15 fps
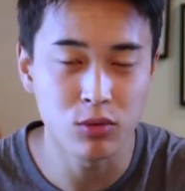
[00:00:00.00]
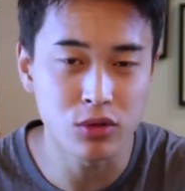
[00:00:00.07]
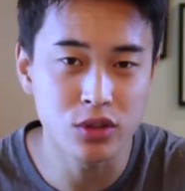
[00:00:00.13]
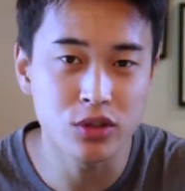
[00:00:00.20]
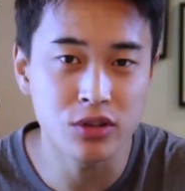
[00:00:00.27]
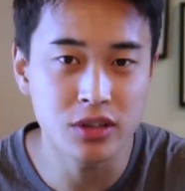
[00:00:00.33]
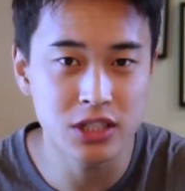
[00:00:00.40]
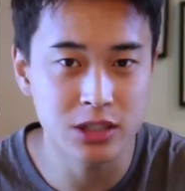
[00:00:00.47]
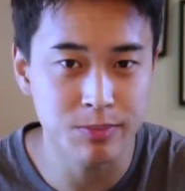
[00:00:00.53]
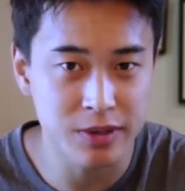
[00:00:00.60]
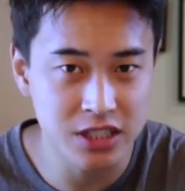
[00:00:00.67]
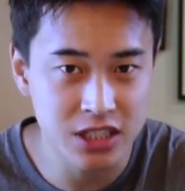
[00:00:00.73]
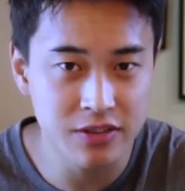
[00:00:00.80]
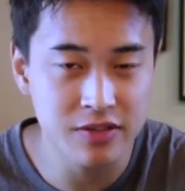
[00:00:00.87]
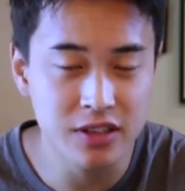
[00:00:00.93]
We'll do this
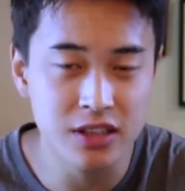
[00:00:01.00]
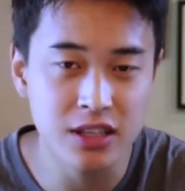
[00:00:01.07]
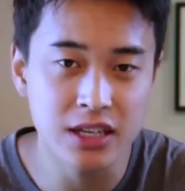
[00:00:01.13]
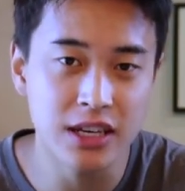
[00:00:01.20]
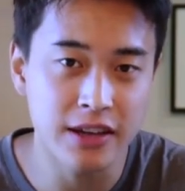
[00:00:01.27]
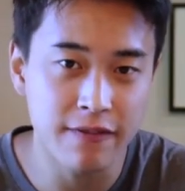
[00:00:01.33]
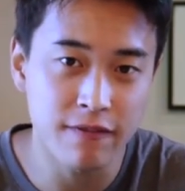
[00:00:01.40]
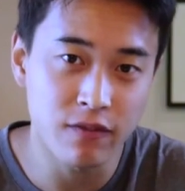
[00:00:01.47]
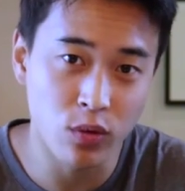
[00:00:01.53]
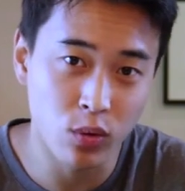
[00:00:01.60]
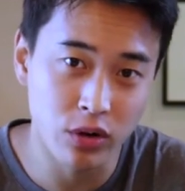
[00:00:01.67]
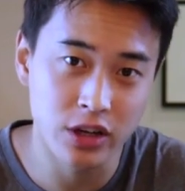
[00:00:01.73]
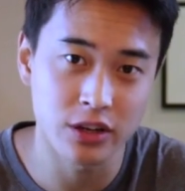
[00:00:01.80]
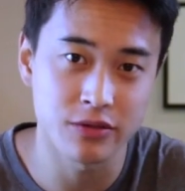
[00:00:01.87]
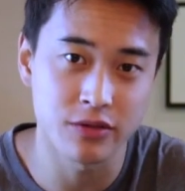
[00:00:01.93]
specifically in
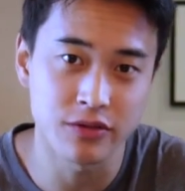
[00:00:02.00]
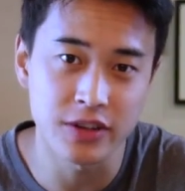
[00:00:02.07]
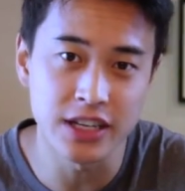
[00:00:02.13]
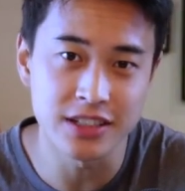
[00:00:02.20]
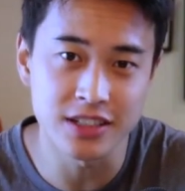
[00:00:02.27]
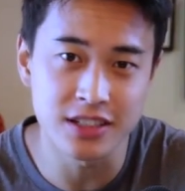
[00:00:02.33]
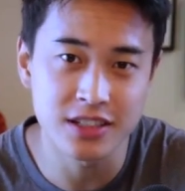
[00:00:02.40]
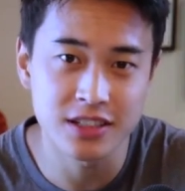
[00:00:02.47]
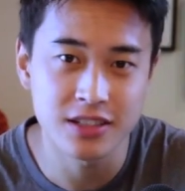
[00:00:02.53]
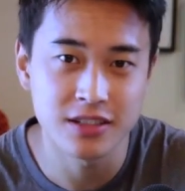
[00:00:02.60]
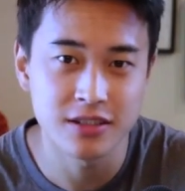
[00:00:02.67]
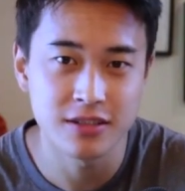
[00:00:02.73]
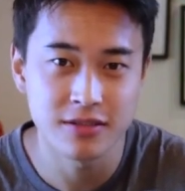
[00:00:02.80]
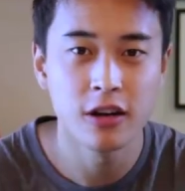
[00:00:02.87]
4 different phases.